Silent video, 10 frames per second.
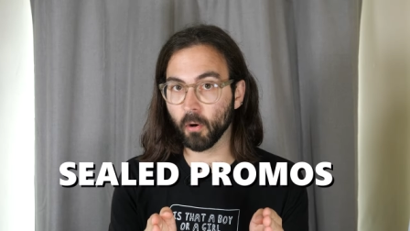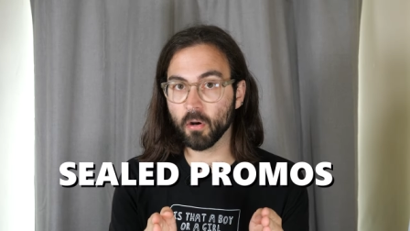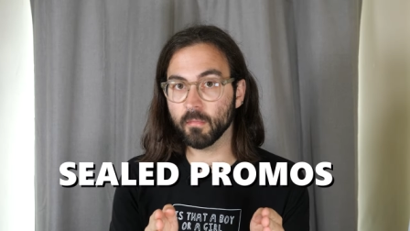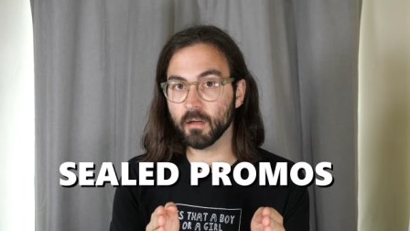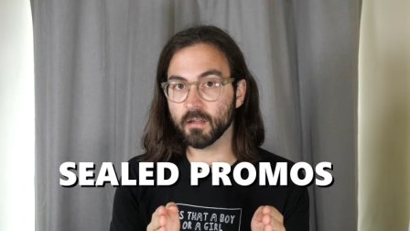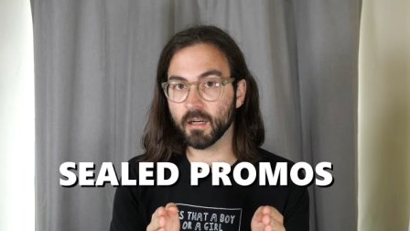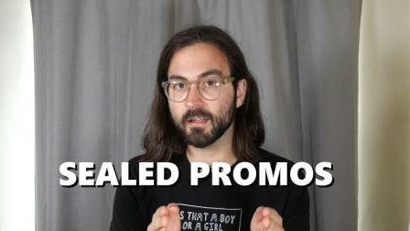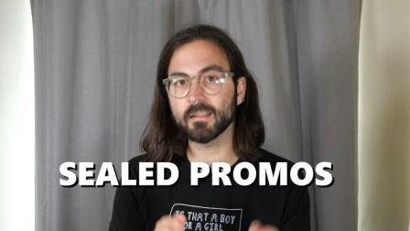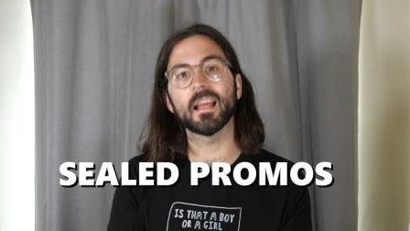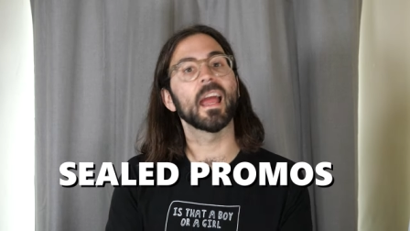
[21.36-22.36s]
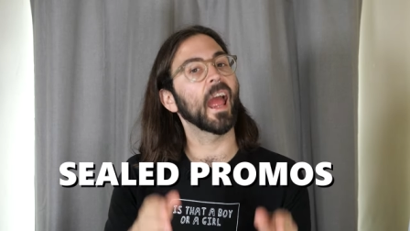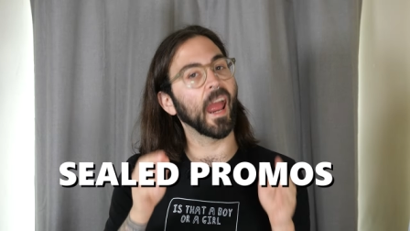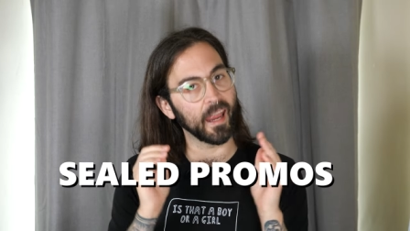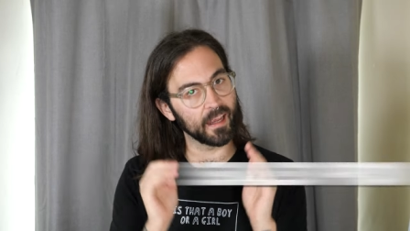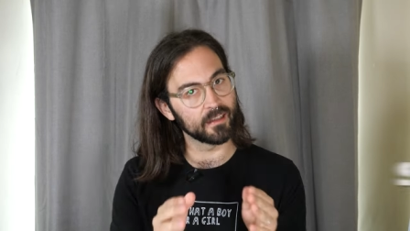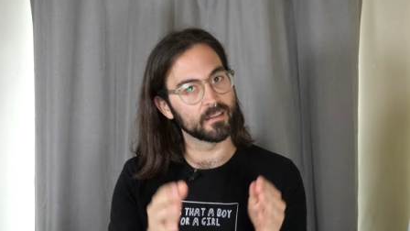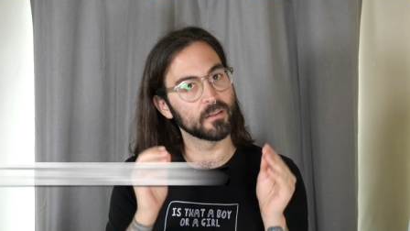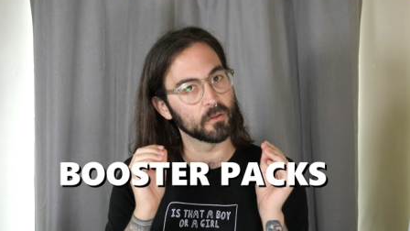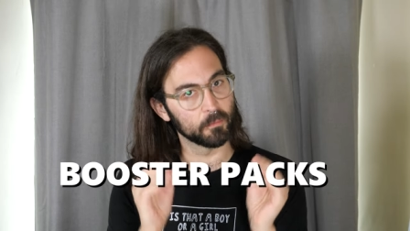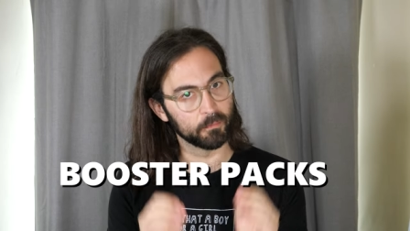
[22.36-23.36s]
promo cards and
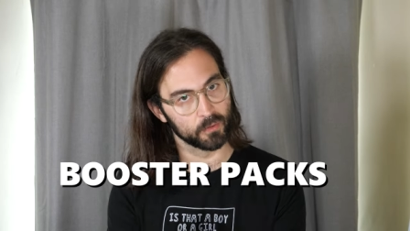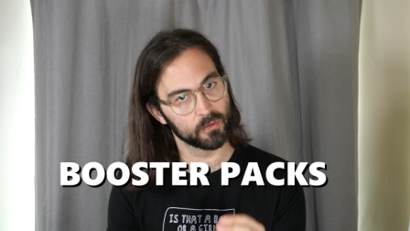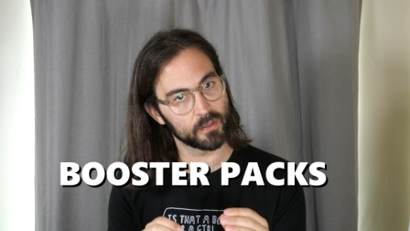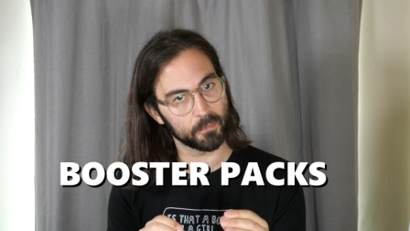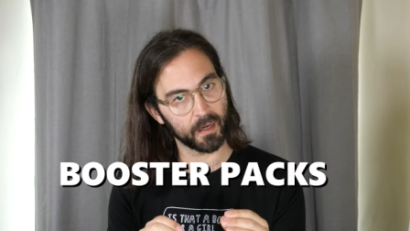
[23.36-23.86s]
your booster